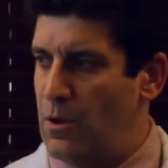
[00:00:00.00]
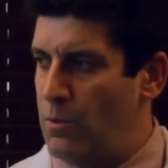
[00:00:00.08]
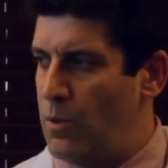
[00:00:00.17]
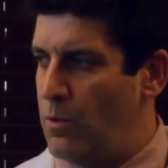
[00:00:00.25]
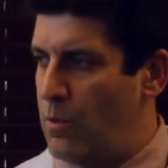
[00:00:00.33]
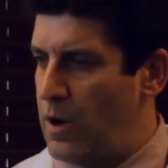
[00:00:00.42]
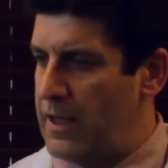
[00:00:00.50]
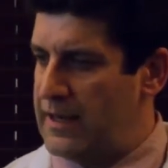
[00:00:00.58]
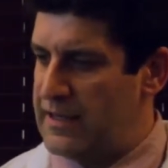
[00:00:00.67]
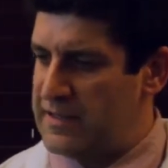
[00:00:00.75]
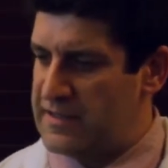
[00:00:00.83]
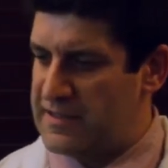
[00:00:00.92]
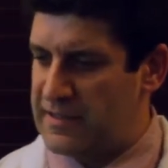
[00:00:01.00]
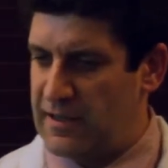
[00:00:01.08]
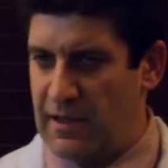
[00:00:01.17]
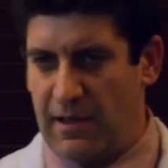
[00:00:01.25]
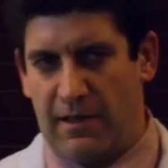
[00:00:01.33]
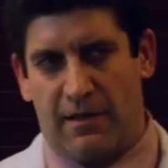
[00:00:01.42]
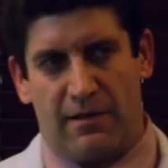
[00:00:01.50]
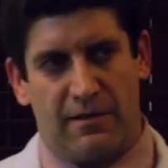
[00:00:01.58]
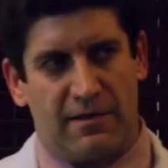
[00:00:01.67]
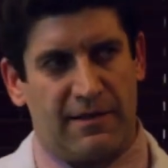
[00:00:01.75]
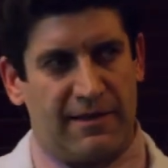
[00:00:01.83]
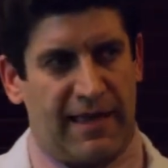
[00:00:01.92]
when one is
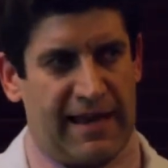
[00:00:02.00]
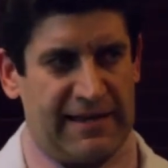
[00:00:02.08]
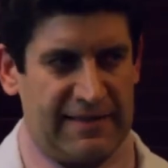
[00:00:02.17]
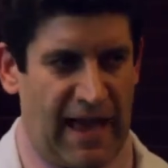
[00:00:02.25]
getting